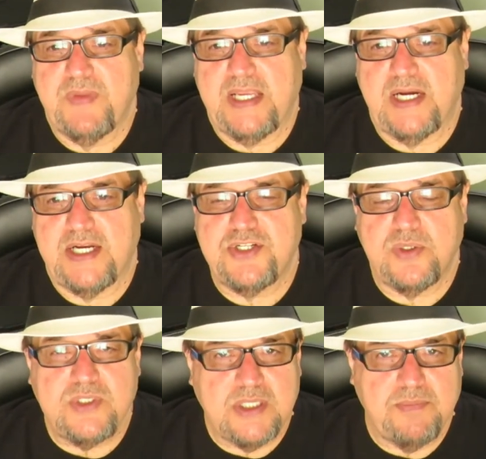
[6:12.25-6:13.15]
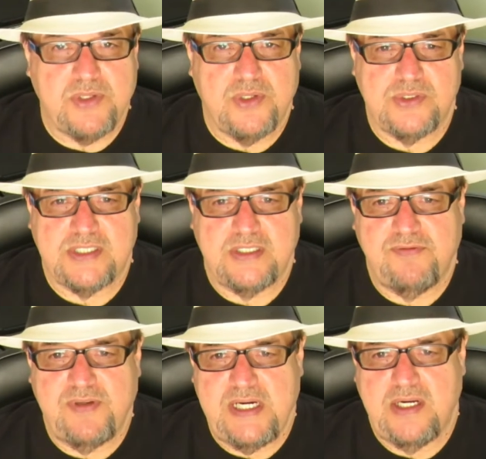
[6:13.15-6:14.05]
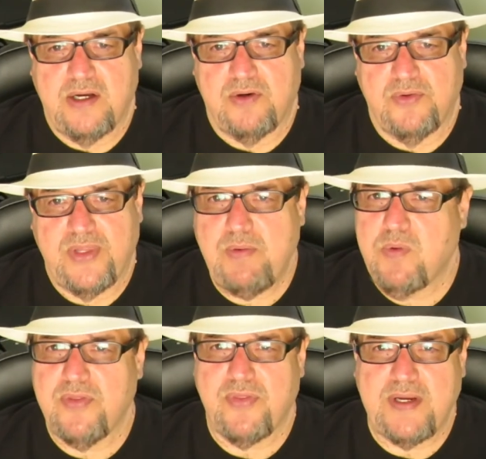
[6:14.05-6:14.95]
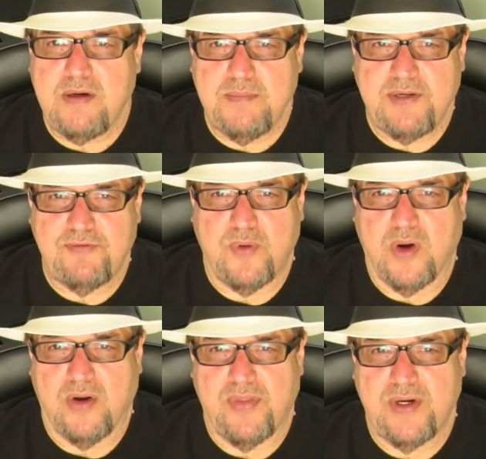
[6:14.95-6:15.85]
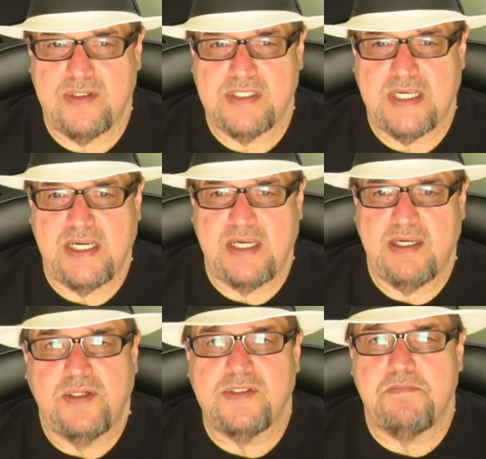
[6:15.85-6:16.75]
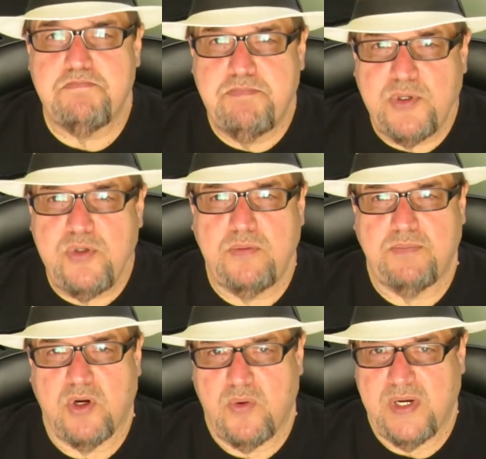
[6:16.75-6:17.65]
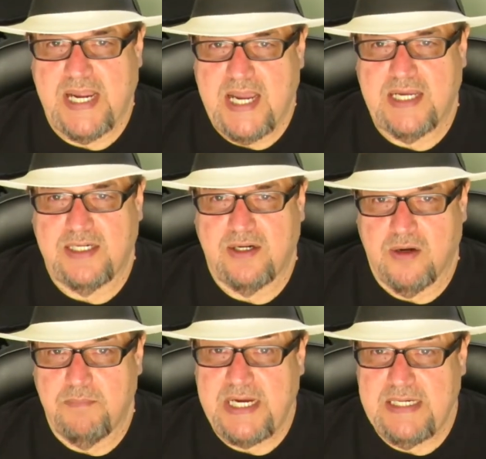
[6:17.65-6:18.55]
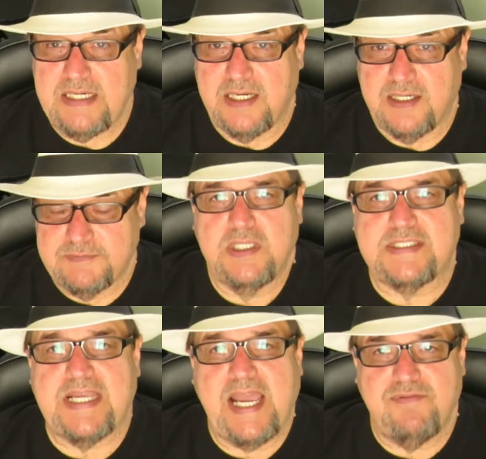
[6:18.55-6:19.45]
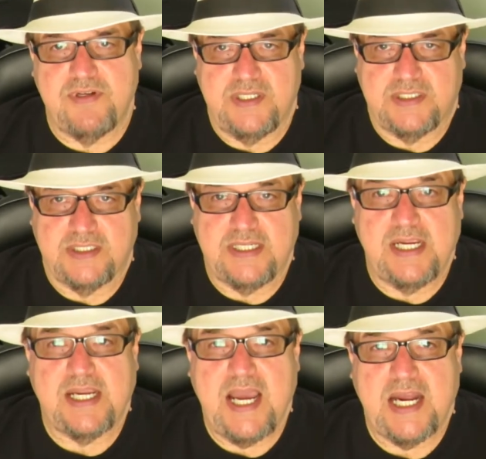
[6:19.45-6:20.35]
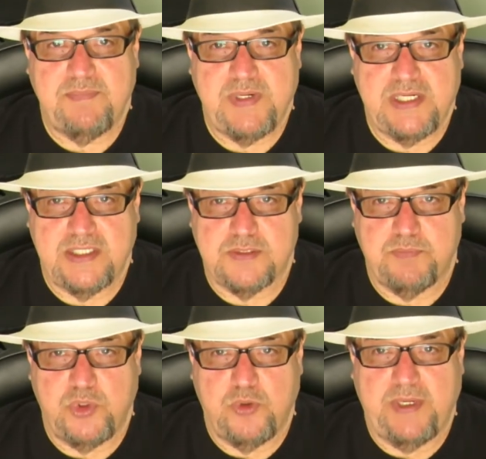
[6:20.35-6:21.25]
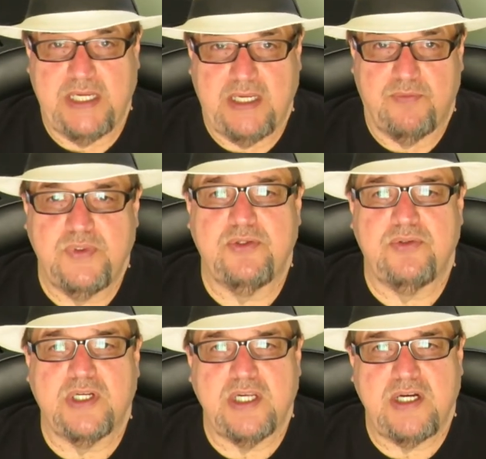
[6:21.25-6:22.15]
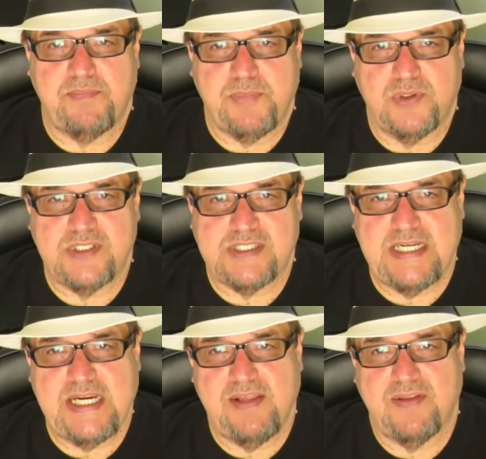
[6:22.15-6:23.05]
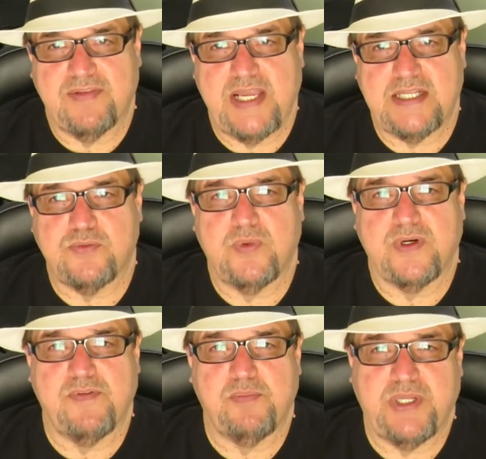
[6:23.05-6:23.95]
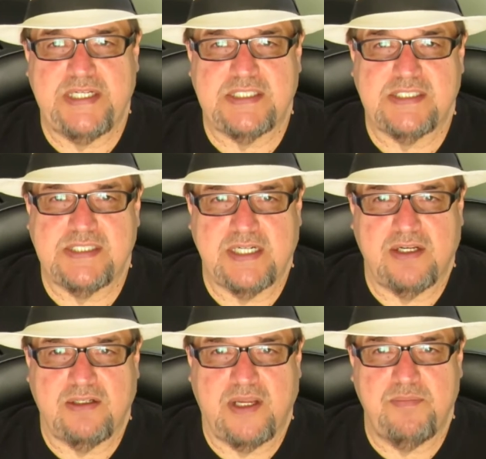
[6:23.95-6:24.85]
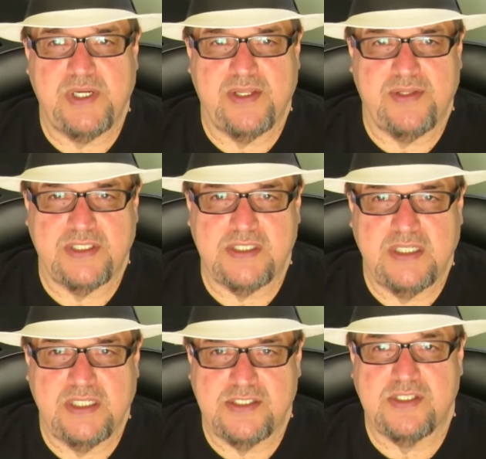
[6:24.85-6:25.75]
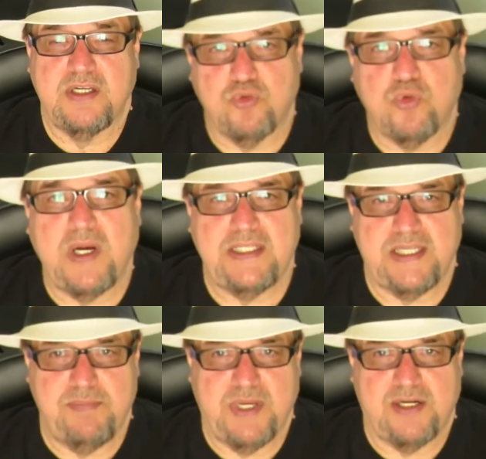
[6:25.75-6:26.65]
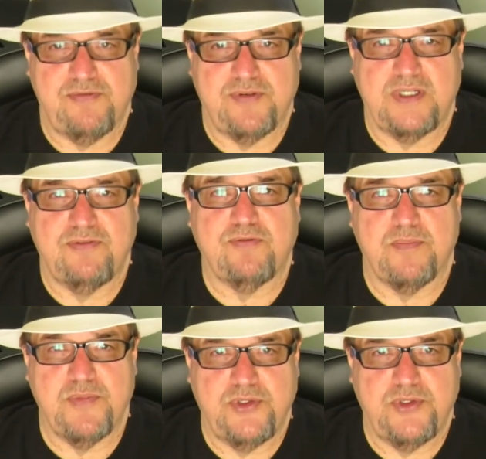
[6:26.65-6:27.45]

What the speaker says: And I show some of those in the video. They weren't there before. There's a boom going on in Armenia. It's evident that the economy is booming. And when you look it up, you'll see that that's one of the places in Colombia that has greatly benefited from the